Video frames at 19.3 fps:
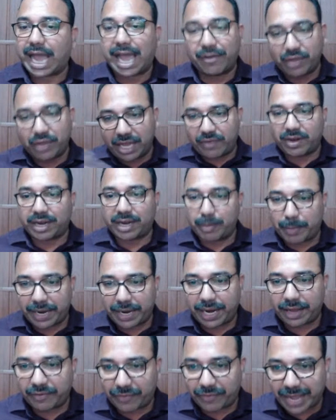or have you ever
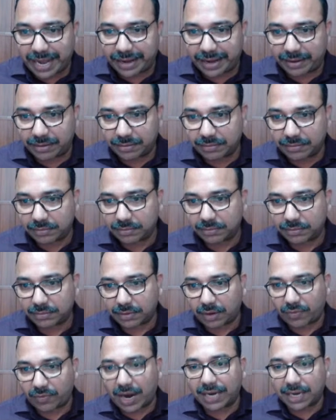repaired a fan,
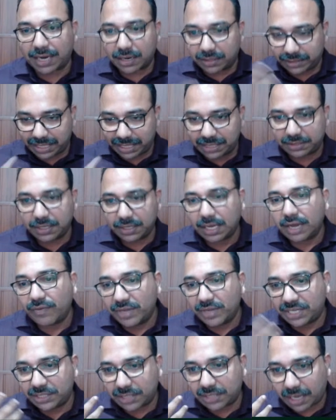or what are the things
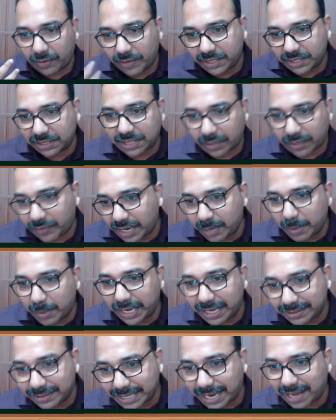which is
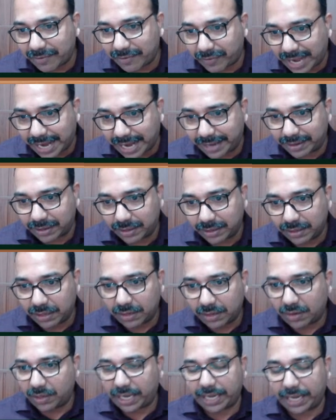available inside a fan.
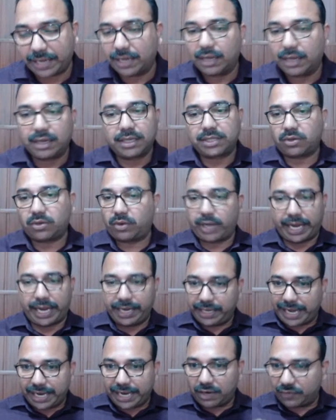Okay, so
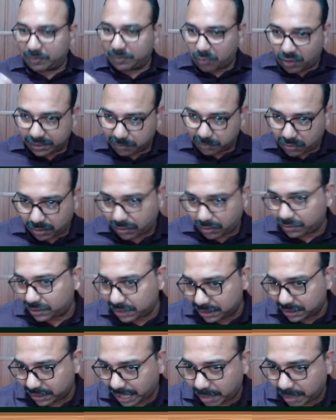any kind of small
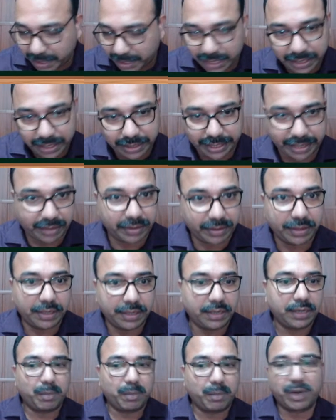questions can be there,
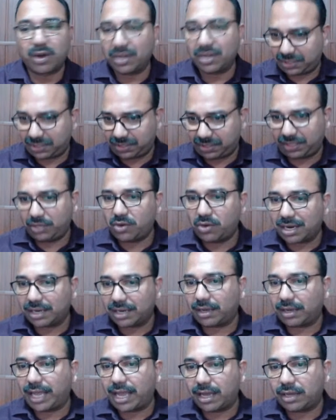because you
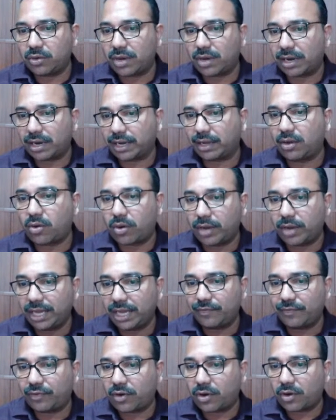are
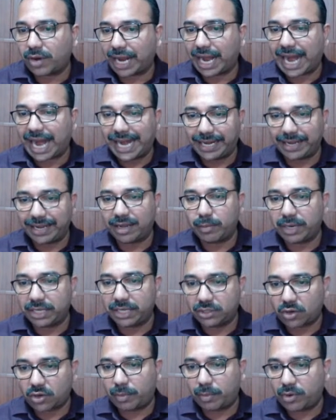going for an IT
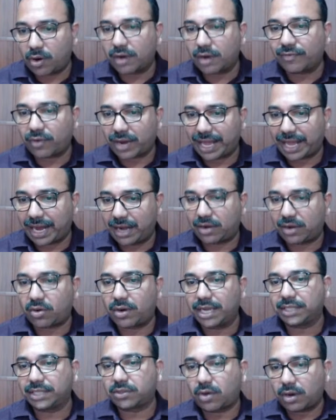company job, not for an
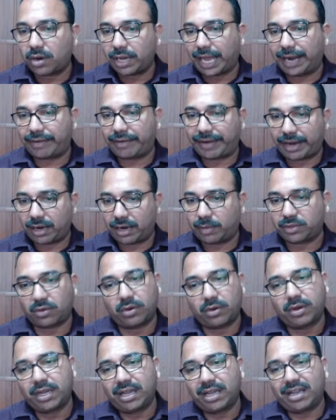electronics or electrical.
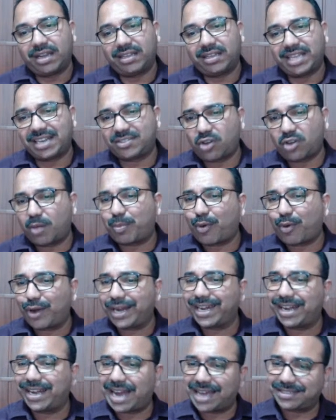So there's no
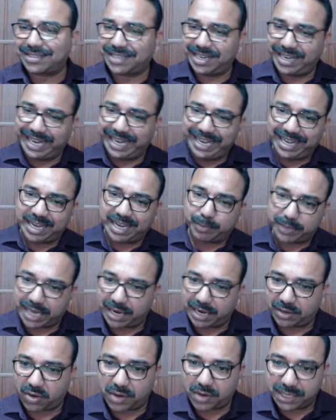point in asking in-depth
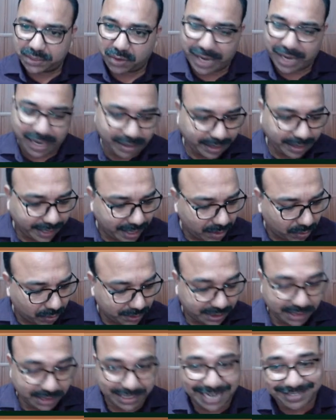electronics or electrical
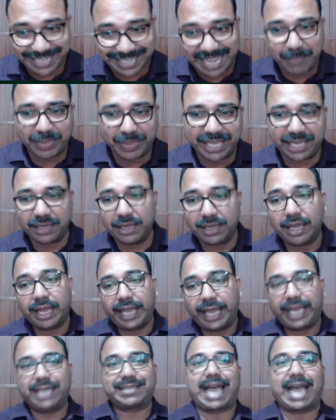questions. And same thing
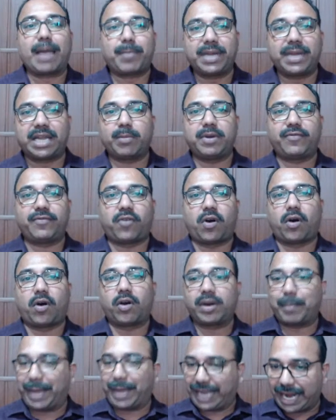is applicable
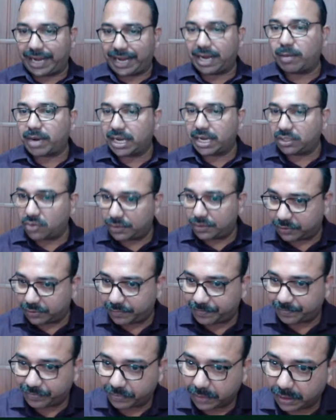for mechanical branch
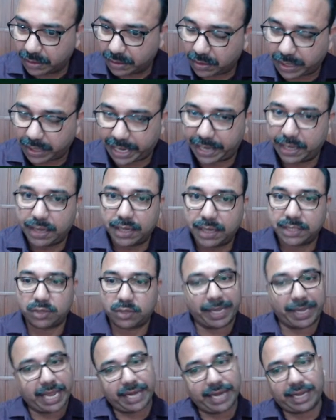also. Okay,
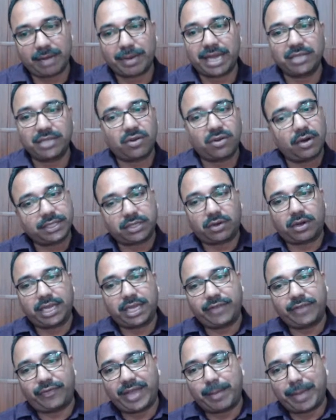so mechanical branch
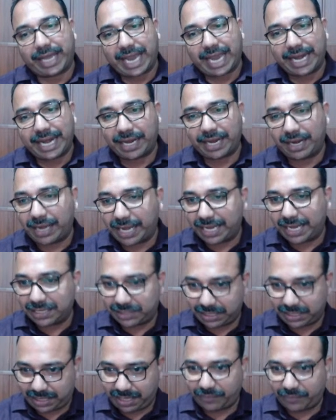also, if a mechanical guy
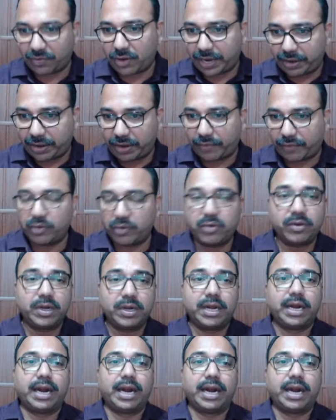is sitting for interview,